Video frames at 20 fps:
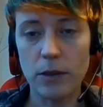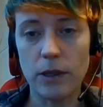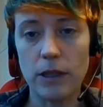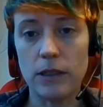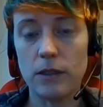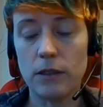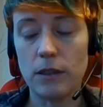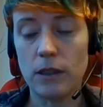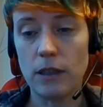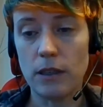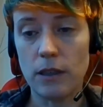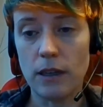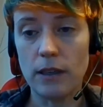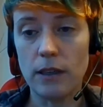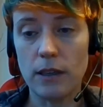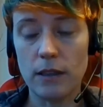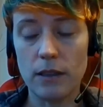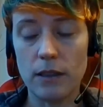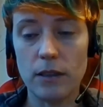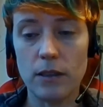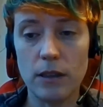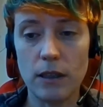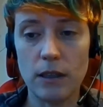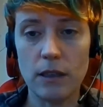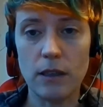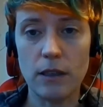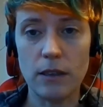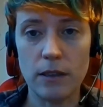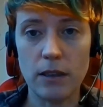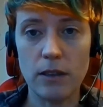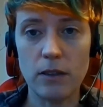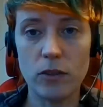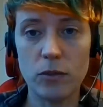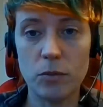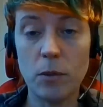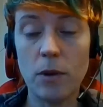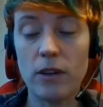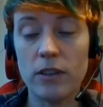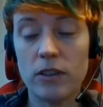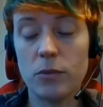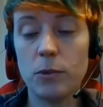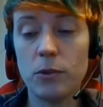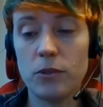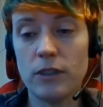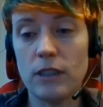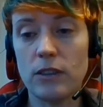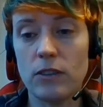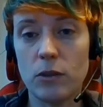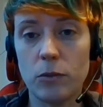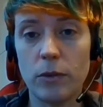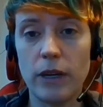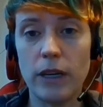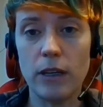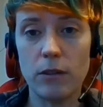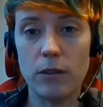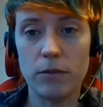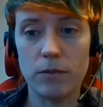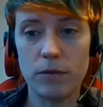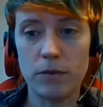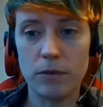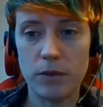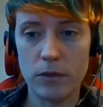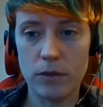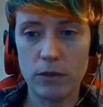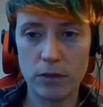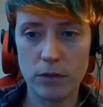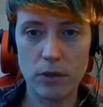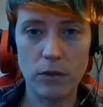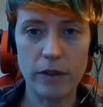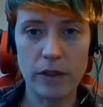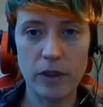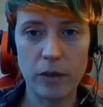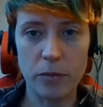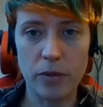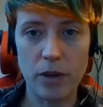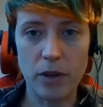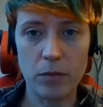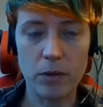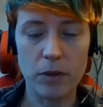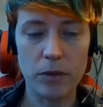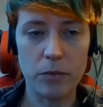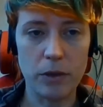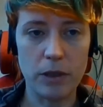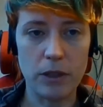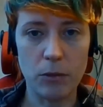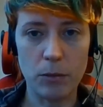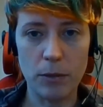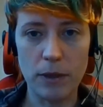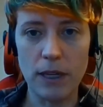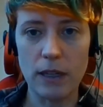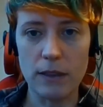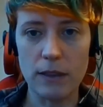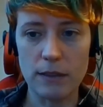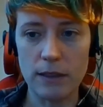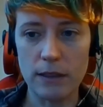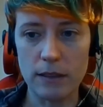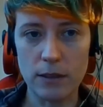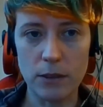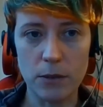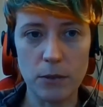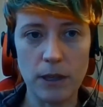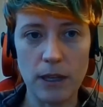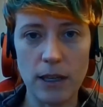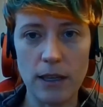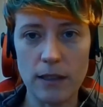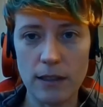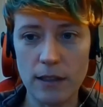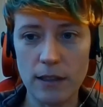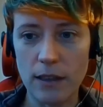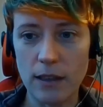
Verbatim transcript: great to hear. I uh, yeah, I, I, suppose that's a way of solving the problem when nobody else is doing it.